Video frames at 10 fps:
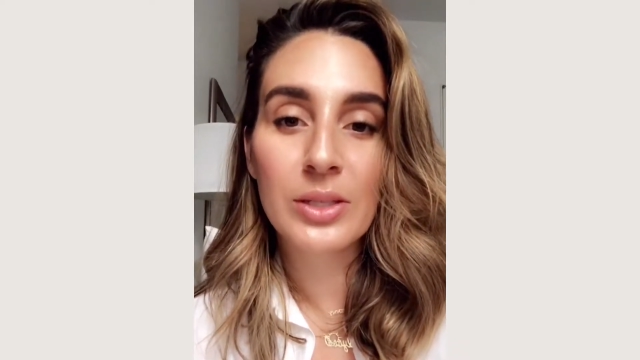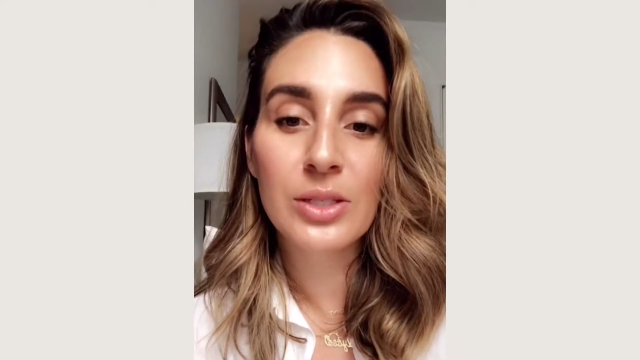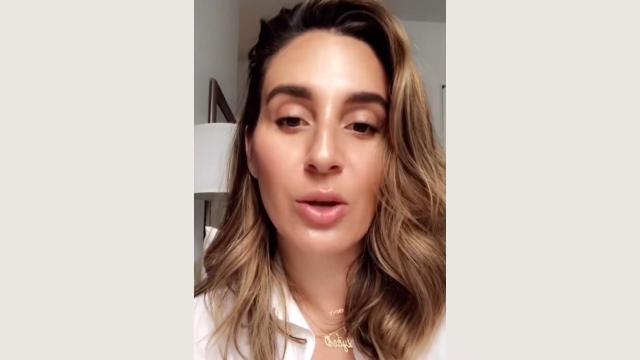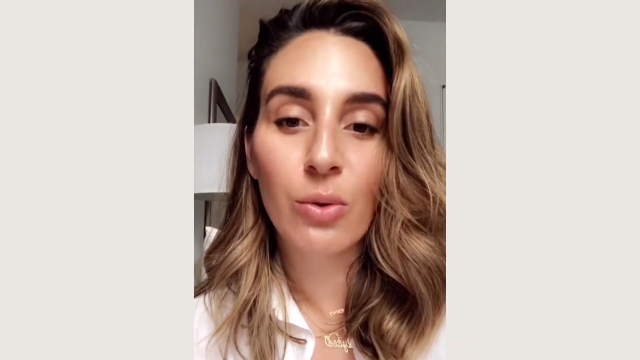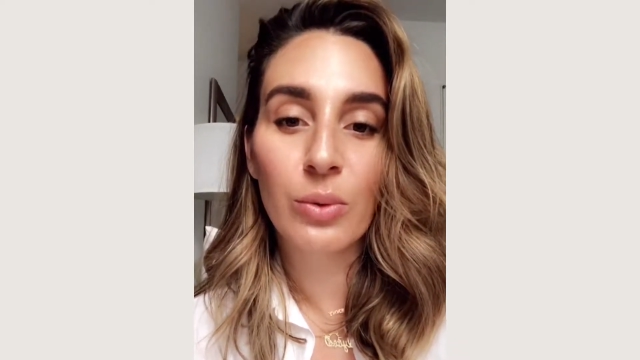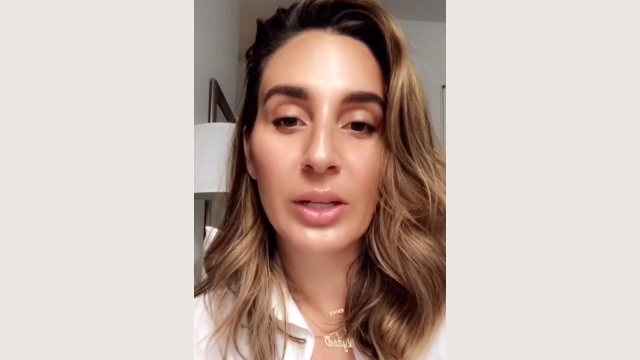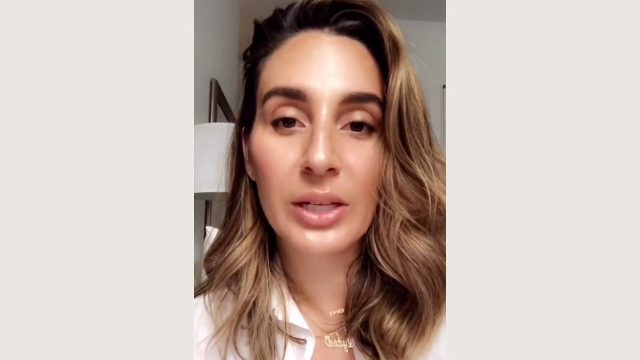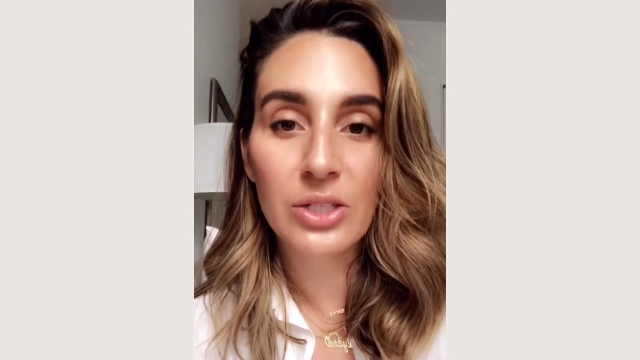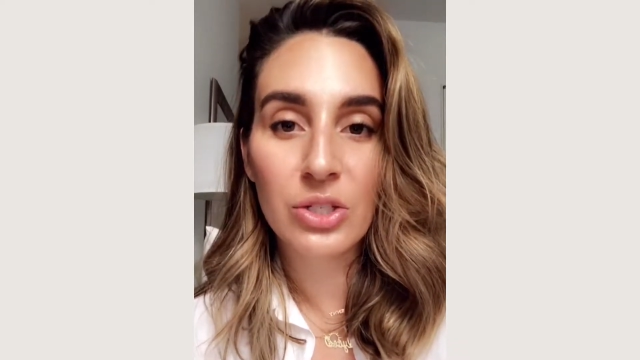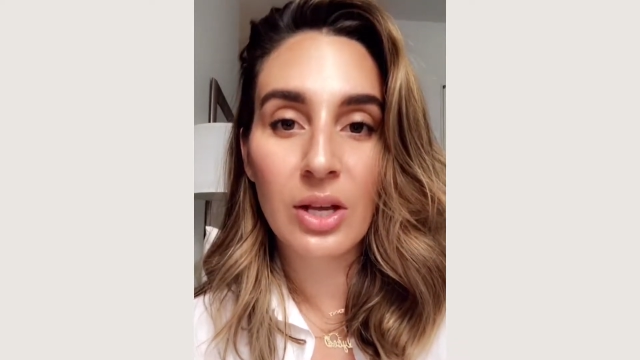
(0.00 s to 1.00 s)
So really it's
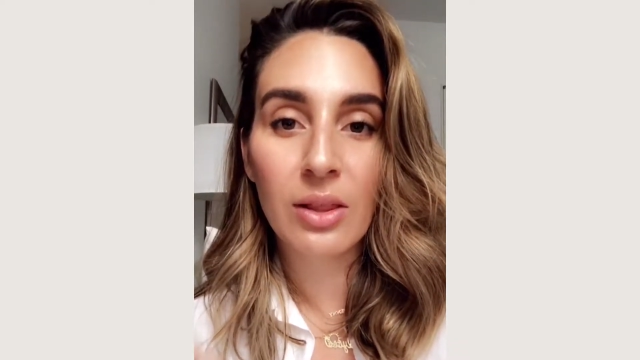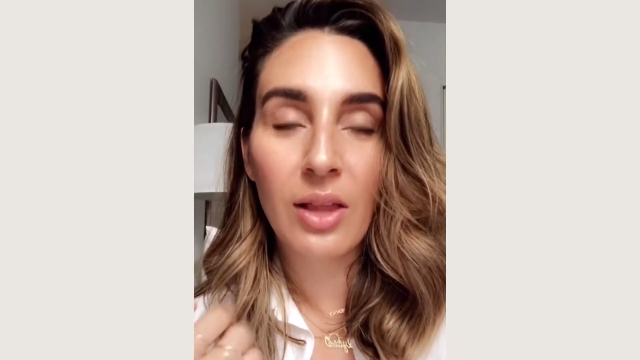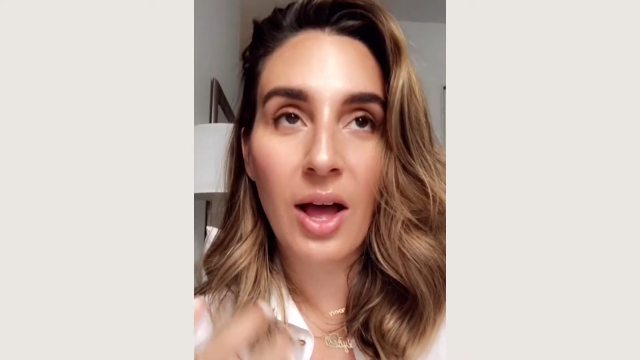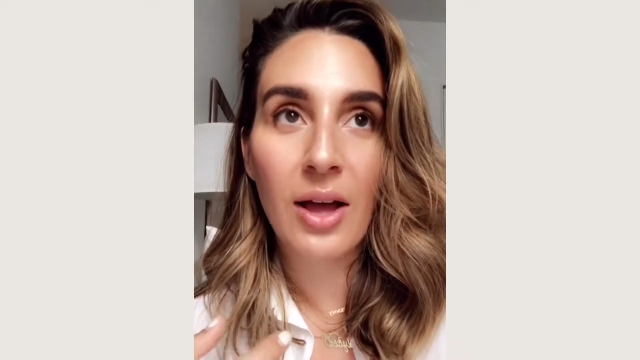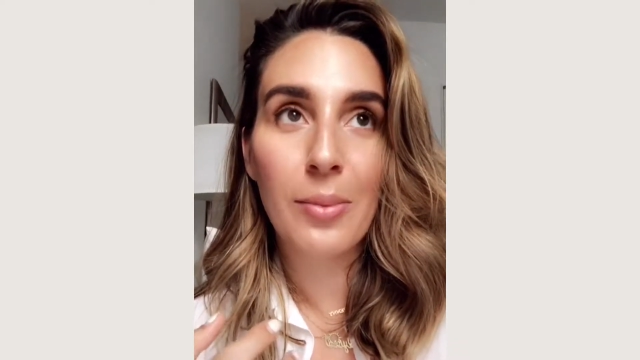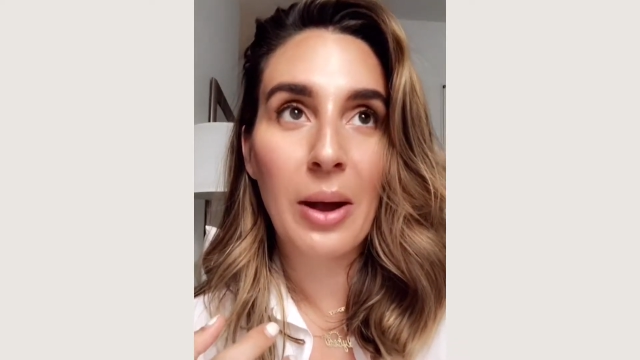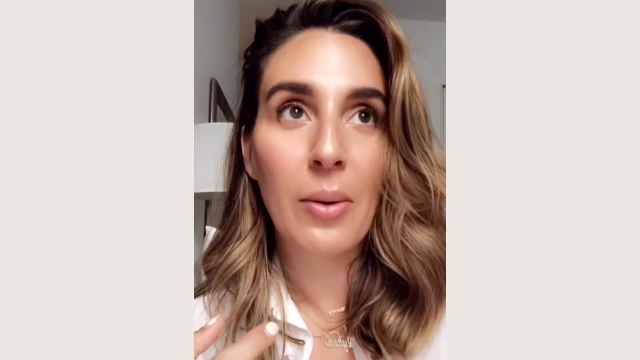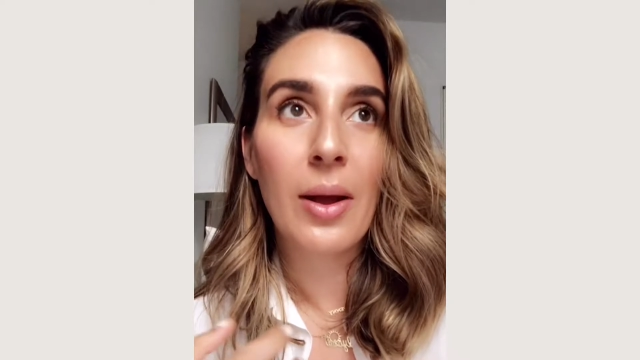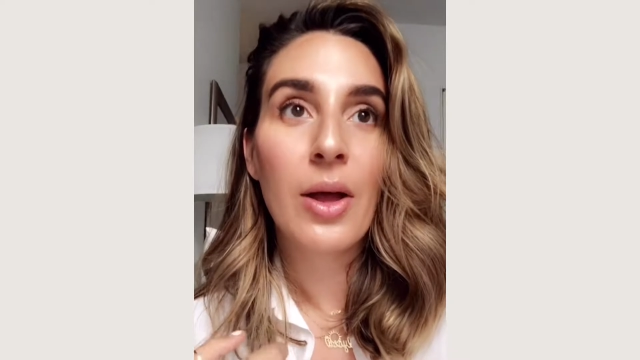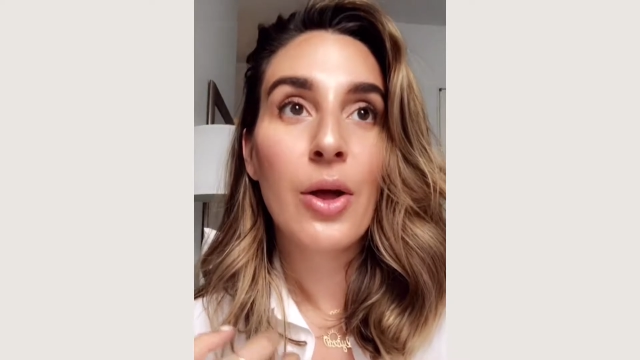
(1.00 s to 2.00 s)
just a lot about